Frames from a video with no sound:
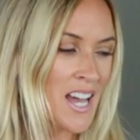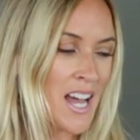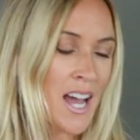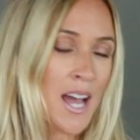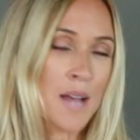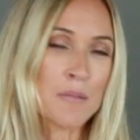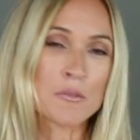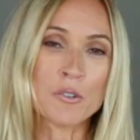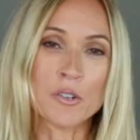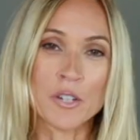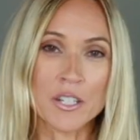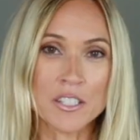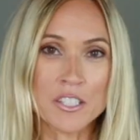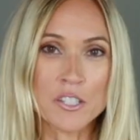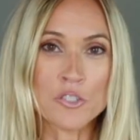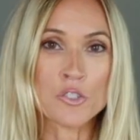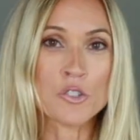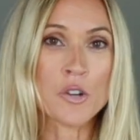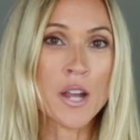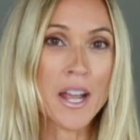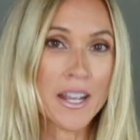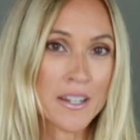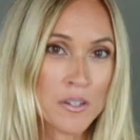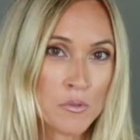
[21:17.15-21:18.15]
I'm going to
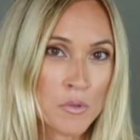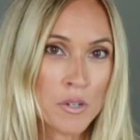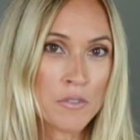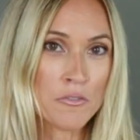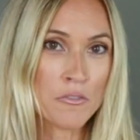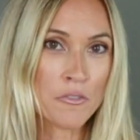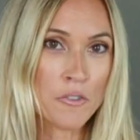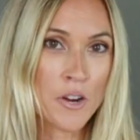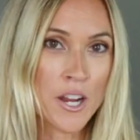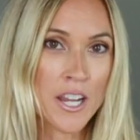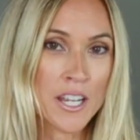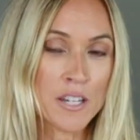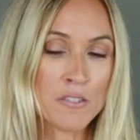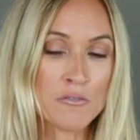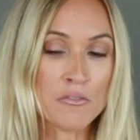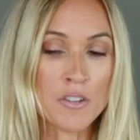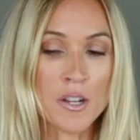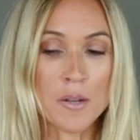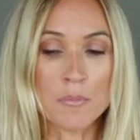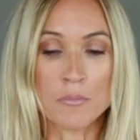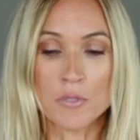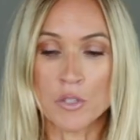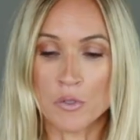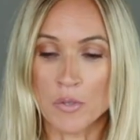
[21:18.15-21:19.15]
try to refrain
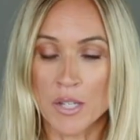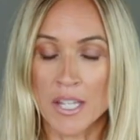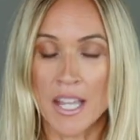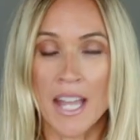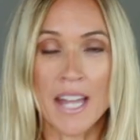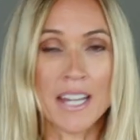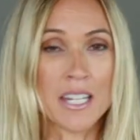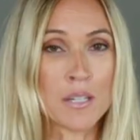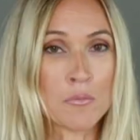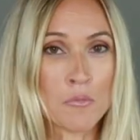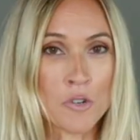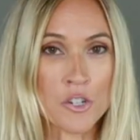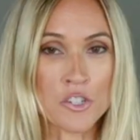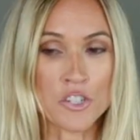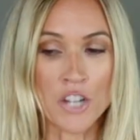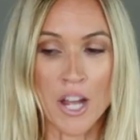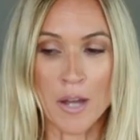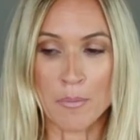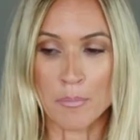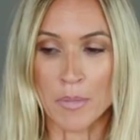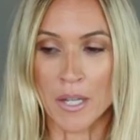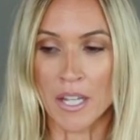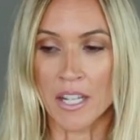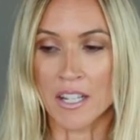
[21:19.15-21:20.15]
from doing any more
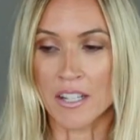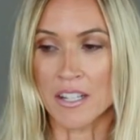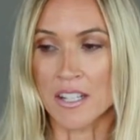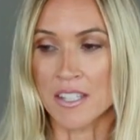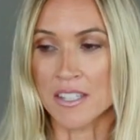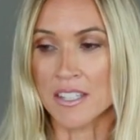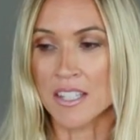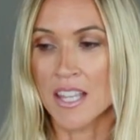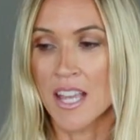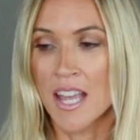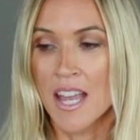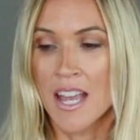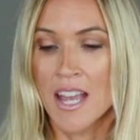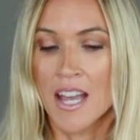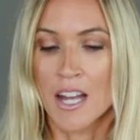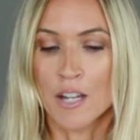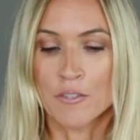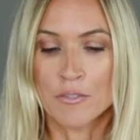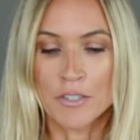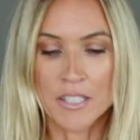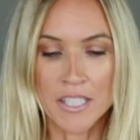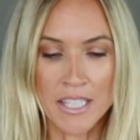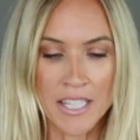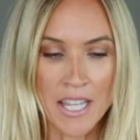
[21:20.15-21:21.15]
shopping because I
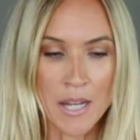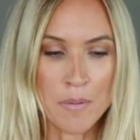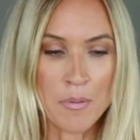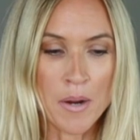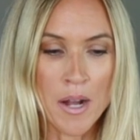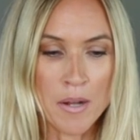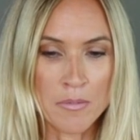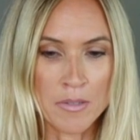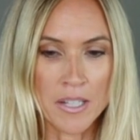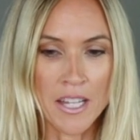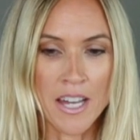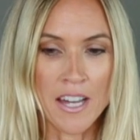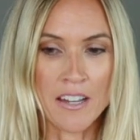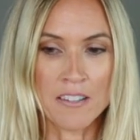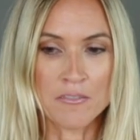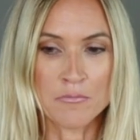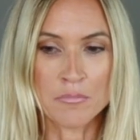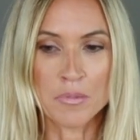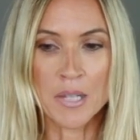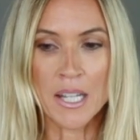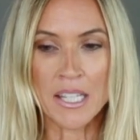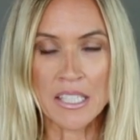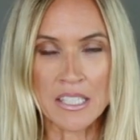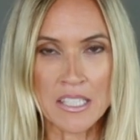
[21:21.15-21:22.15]
feel like I probably have
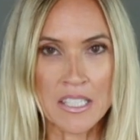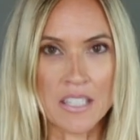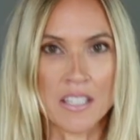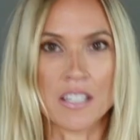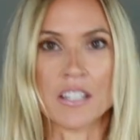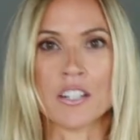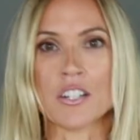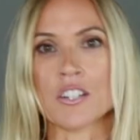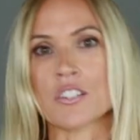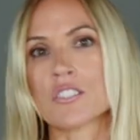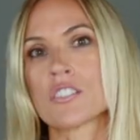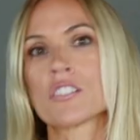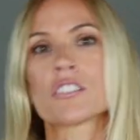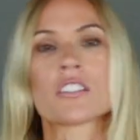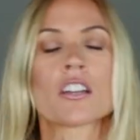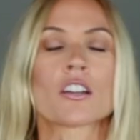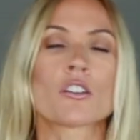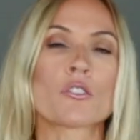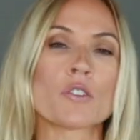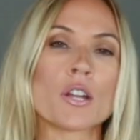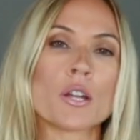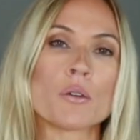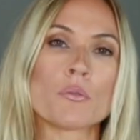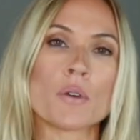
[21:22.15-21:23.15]
plenty here to
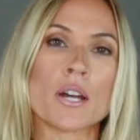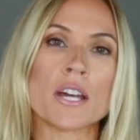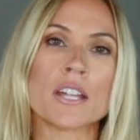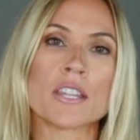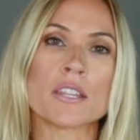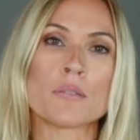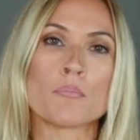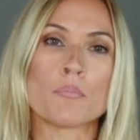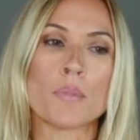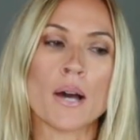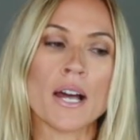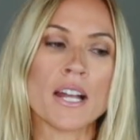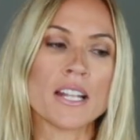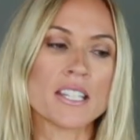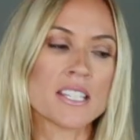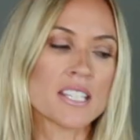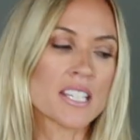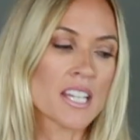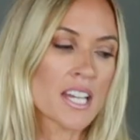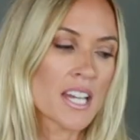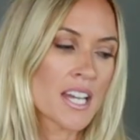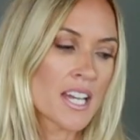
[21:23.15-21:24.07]
decorate with, but